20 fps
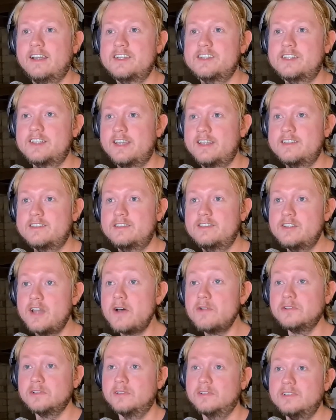I just hear this,
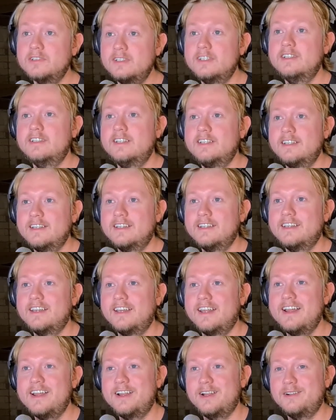Dalton.
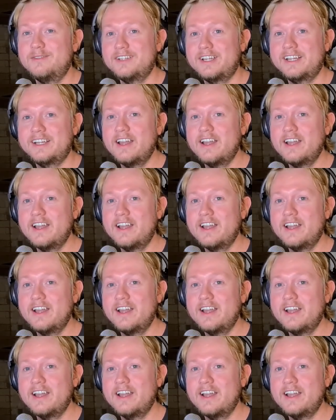I'm like,